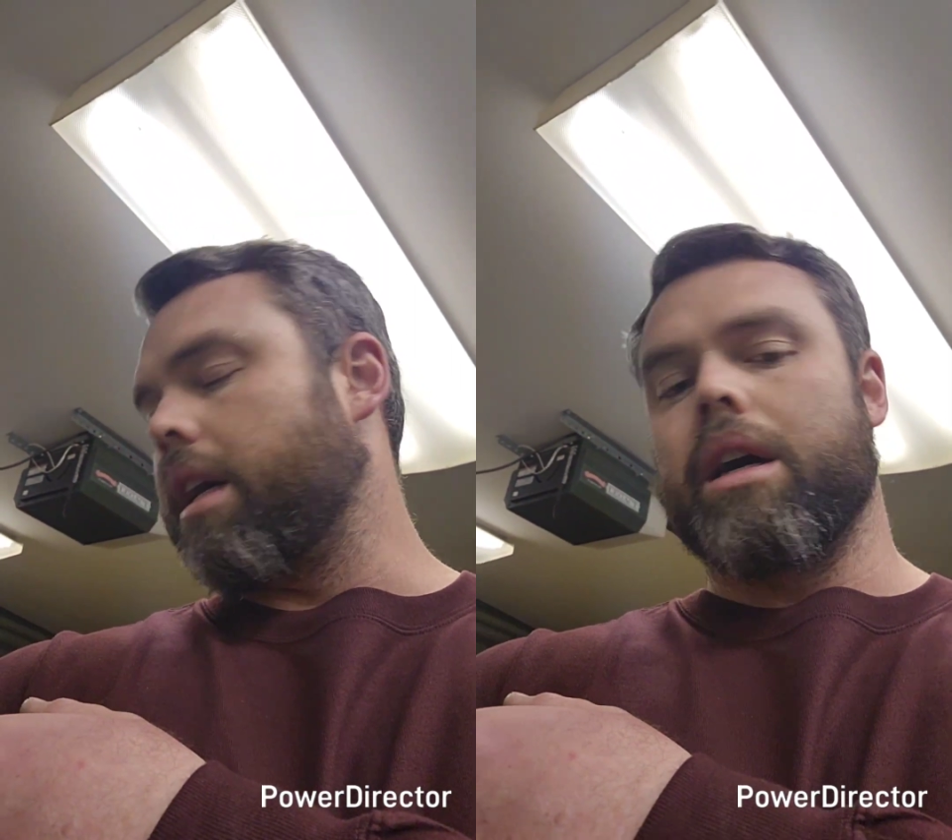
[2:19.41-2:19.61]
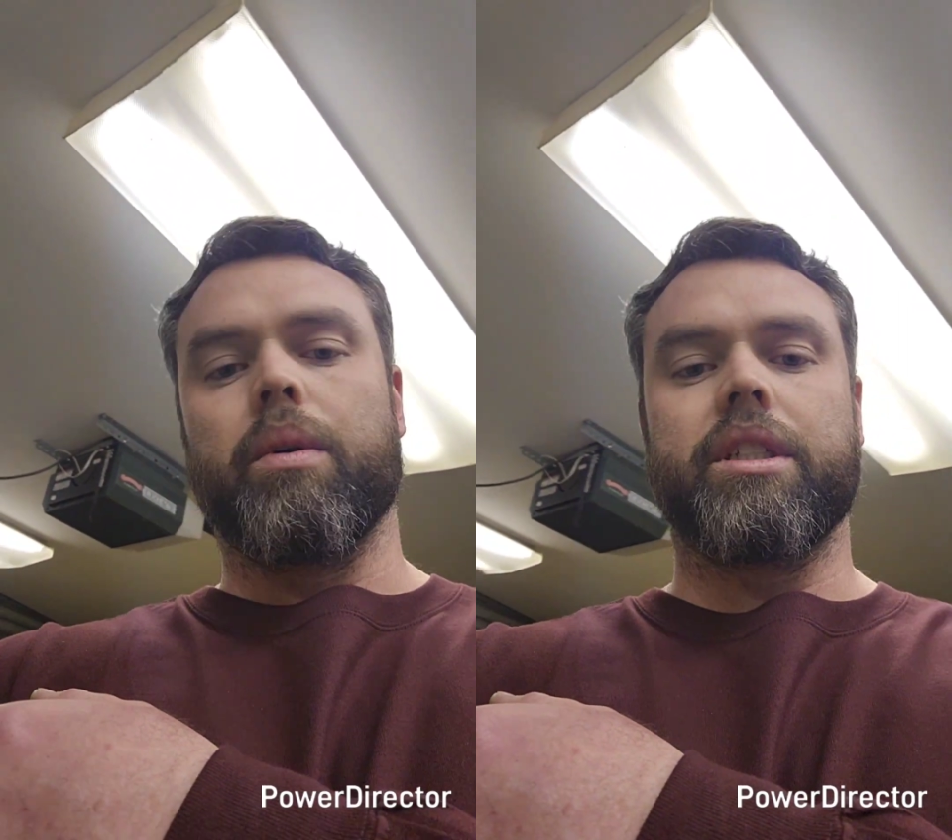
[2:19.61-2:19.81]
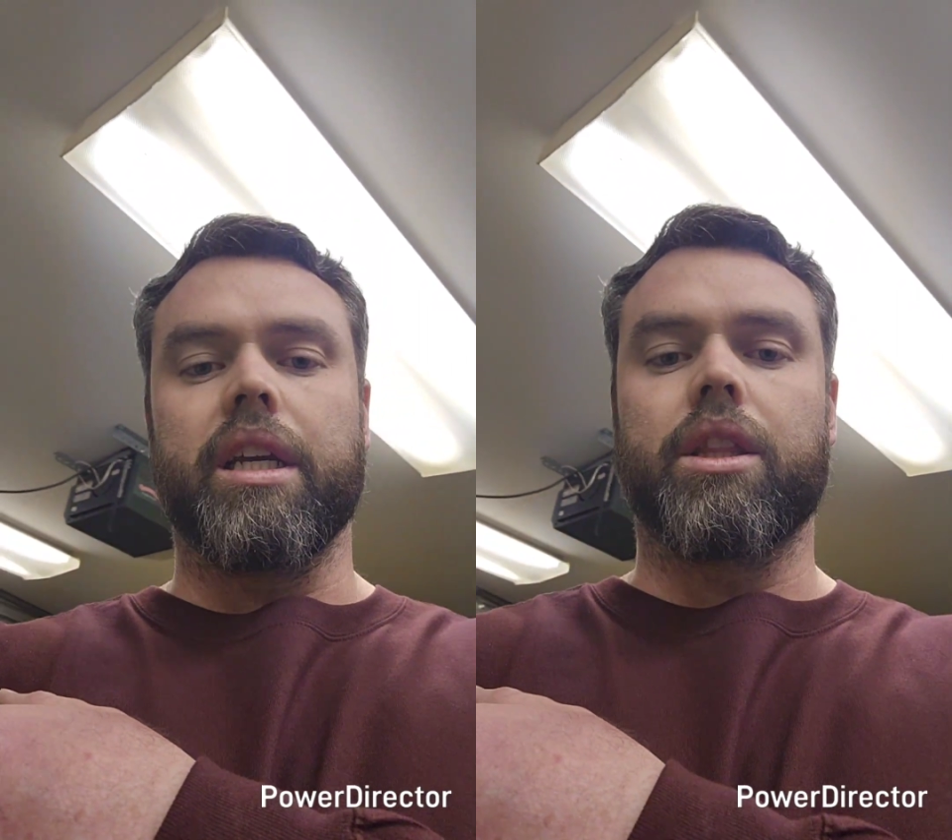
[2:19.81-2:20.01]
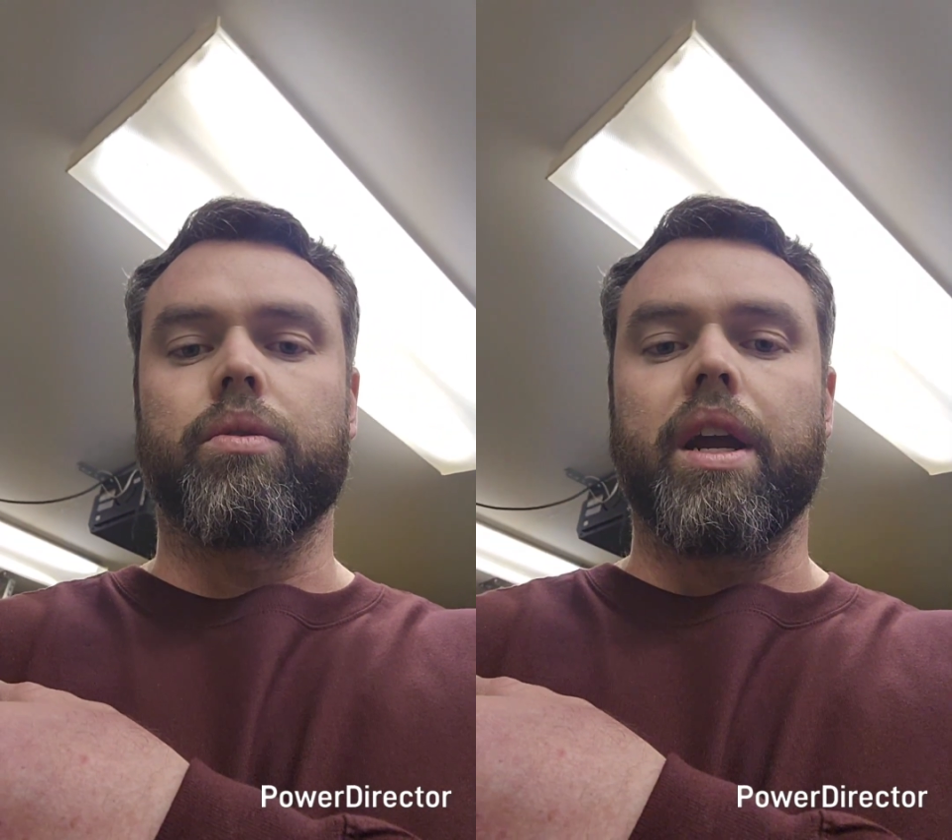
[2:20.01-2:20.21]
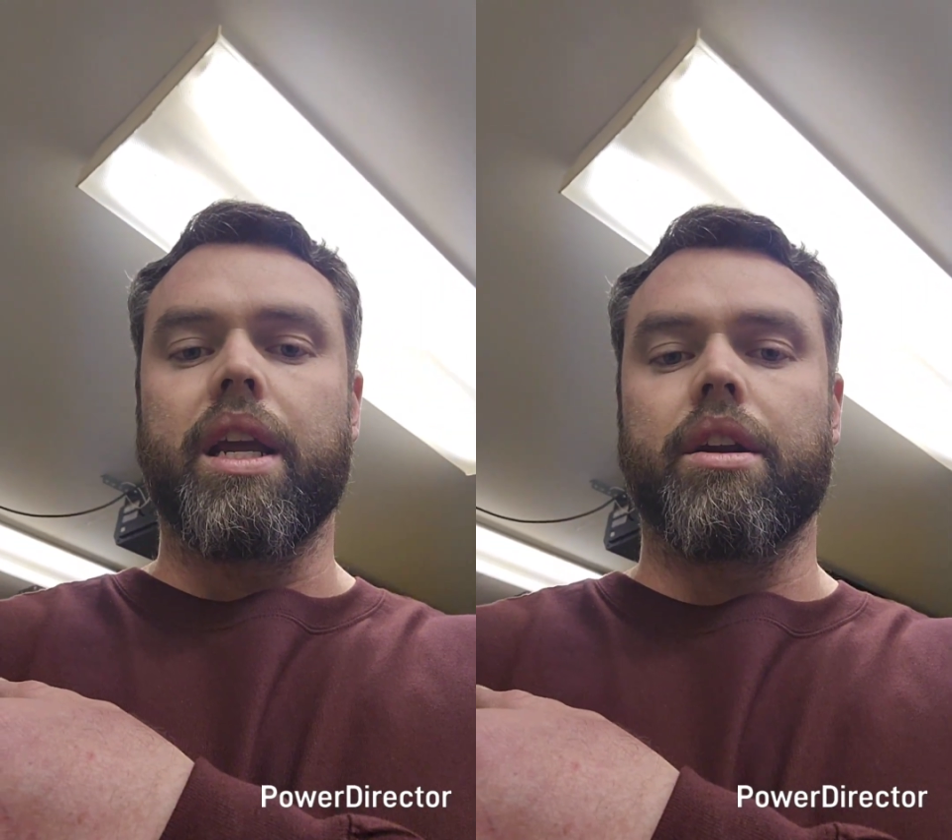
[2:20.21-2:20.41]
once I get
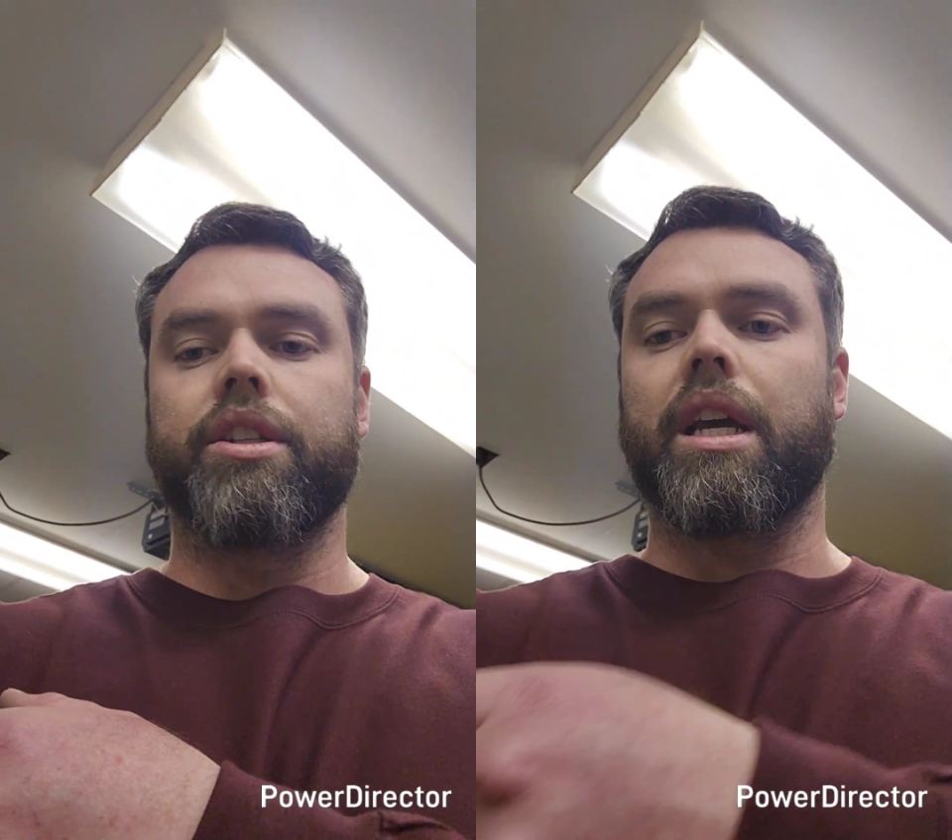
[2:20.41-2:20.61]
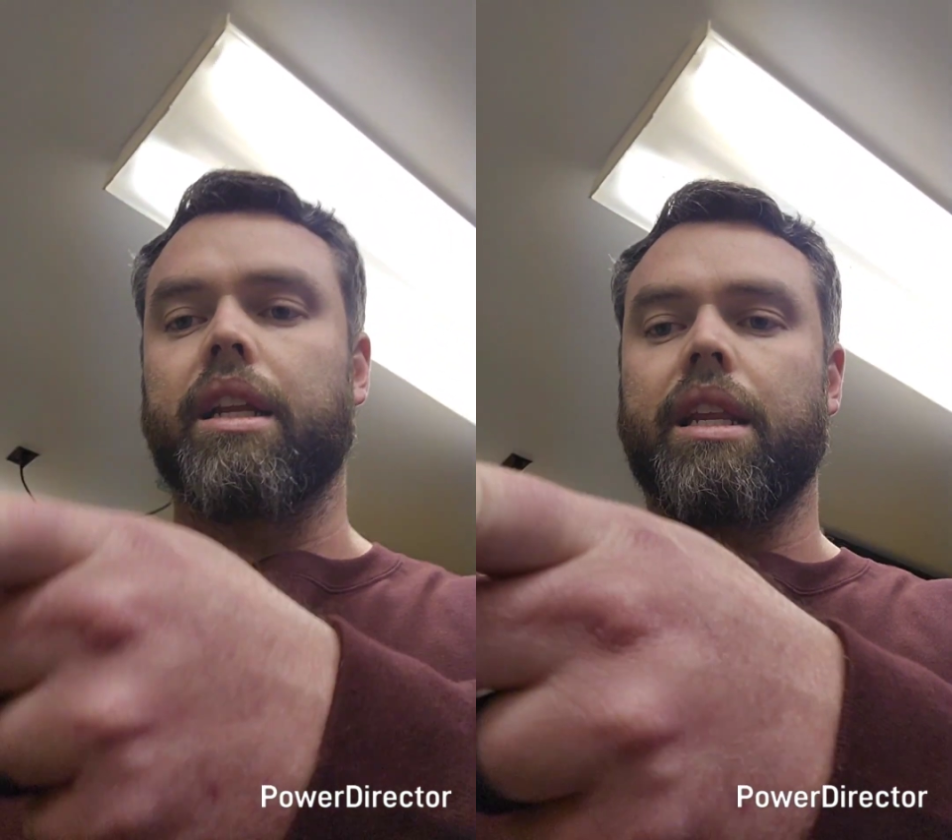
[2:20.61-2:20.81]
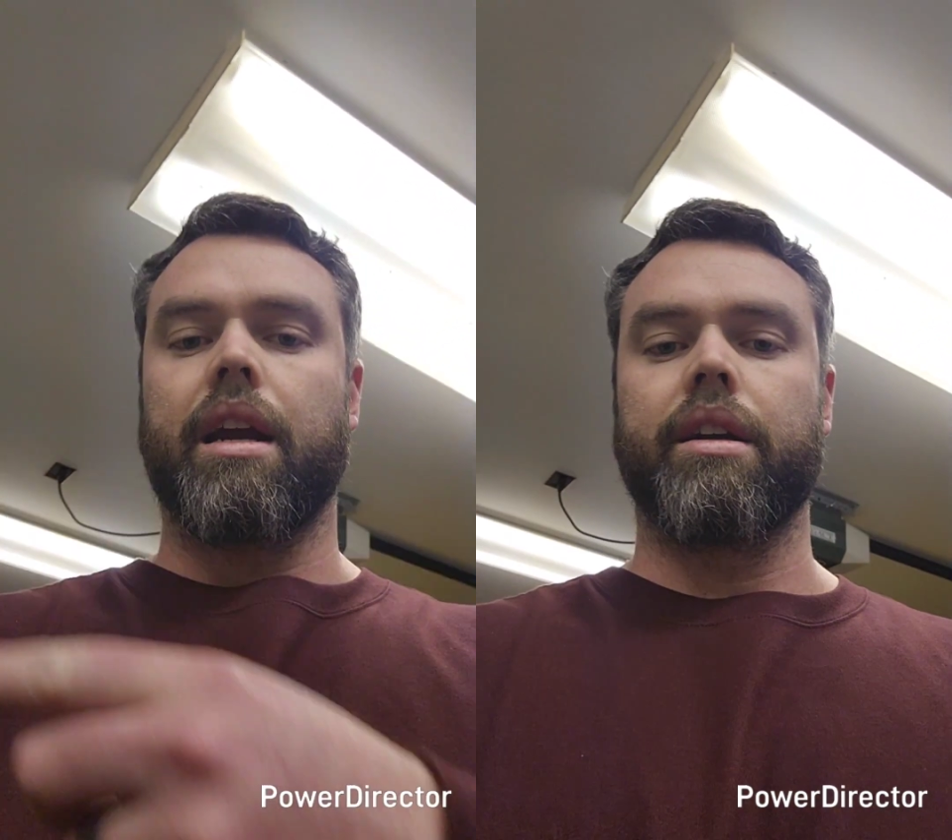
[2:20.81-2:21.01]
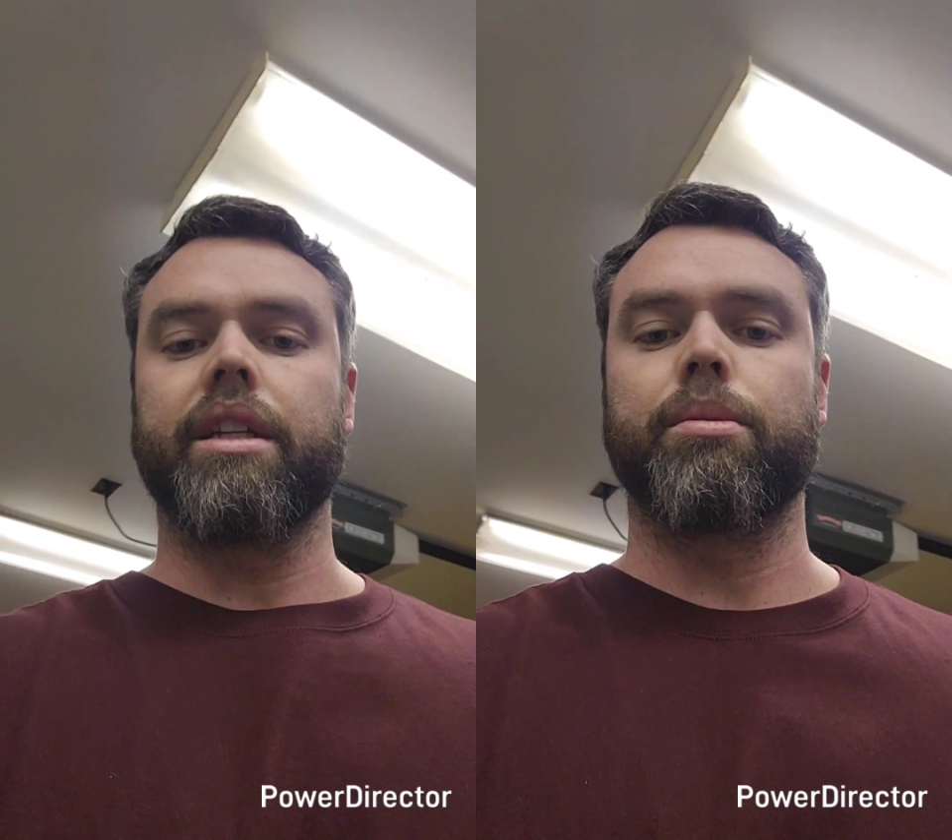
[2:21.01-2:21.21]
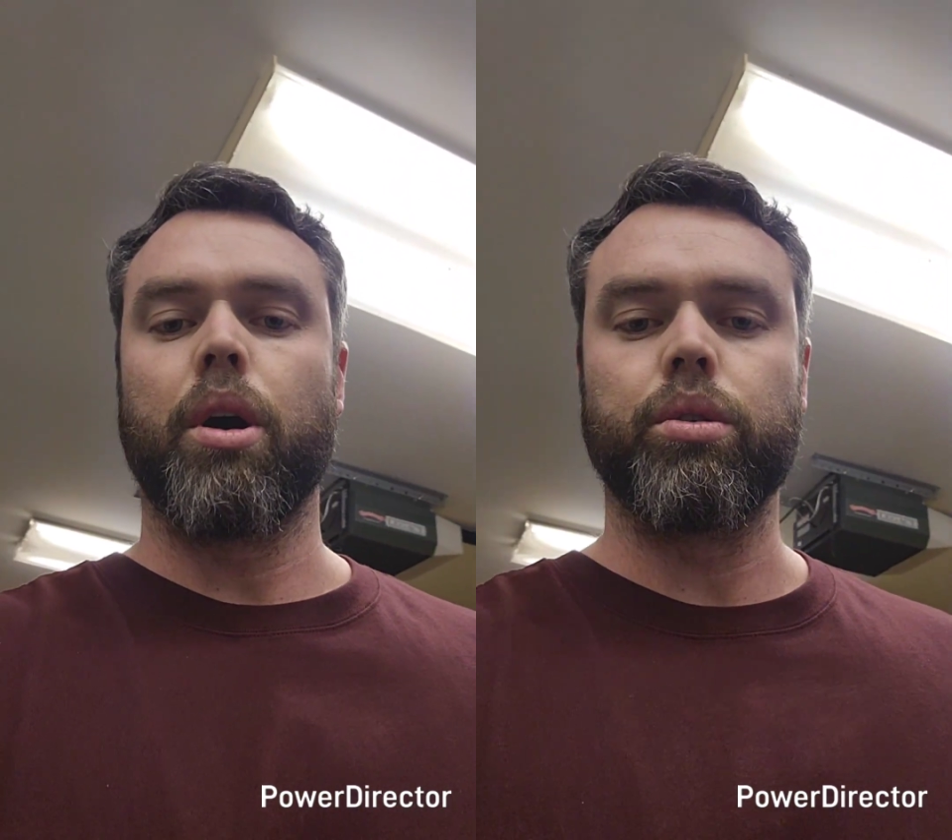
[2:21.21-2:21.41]
the radiator set in there and
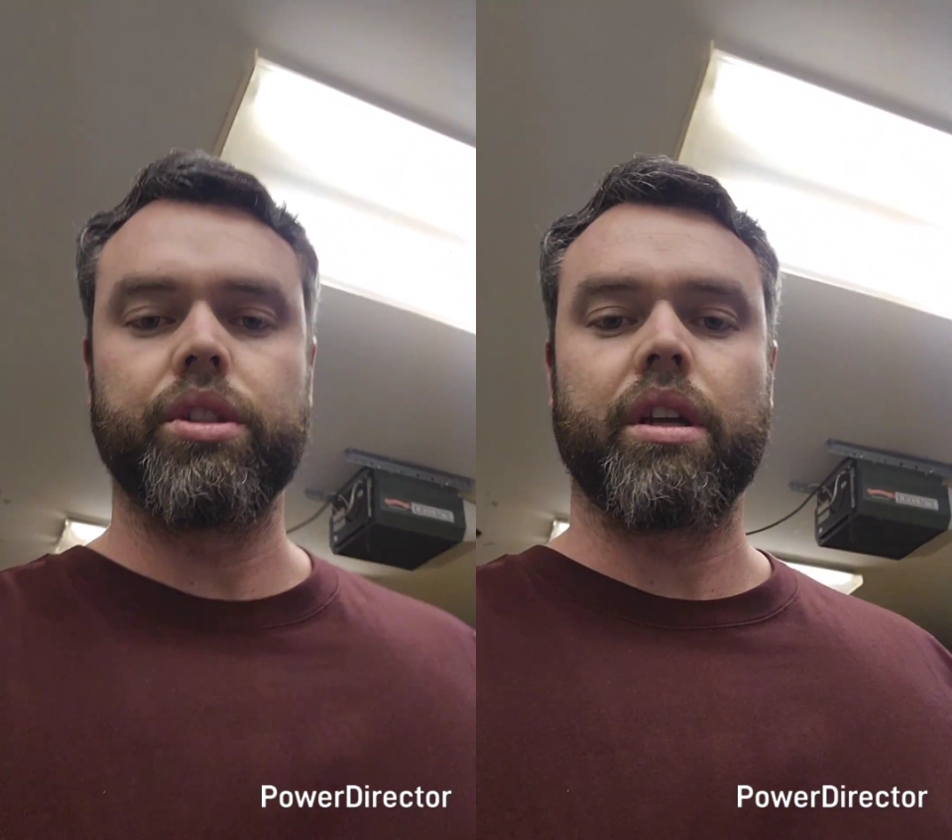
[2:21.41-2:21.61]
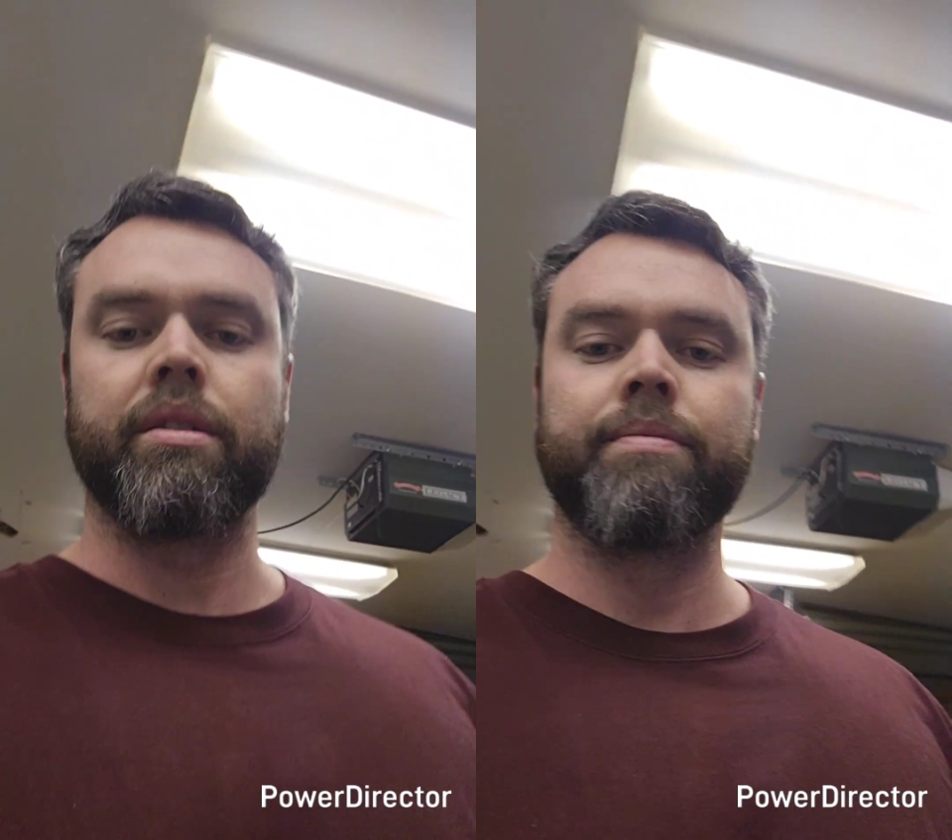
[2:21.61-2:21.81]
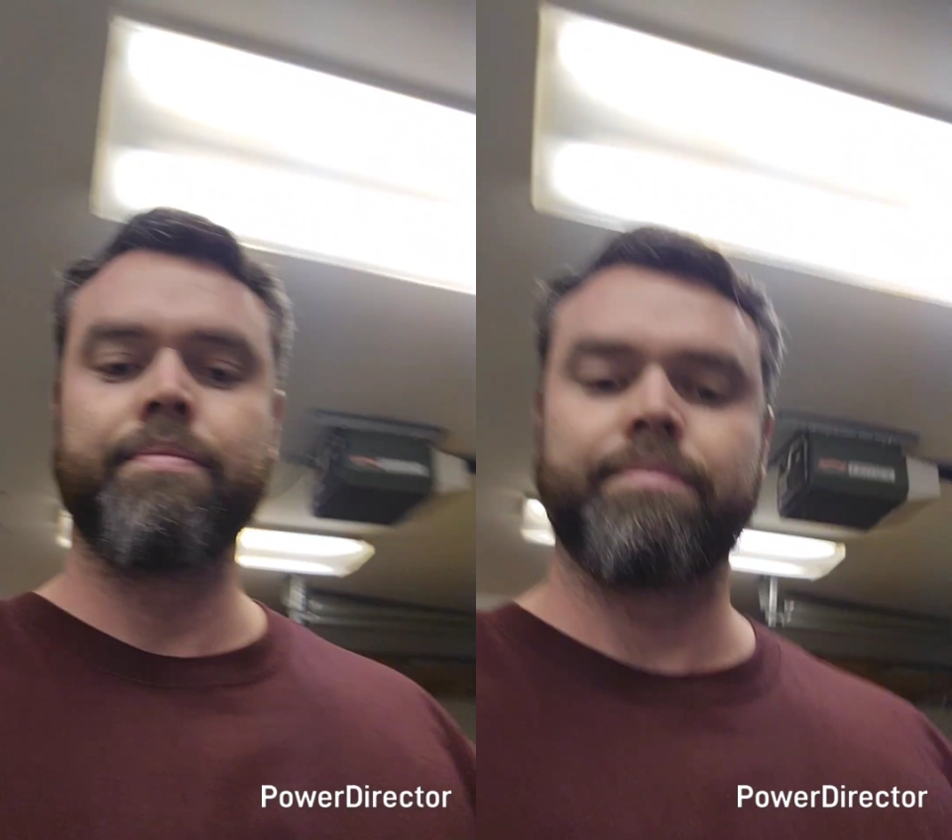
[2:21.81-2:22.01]
get some hoses on.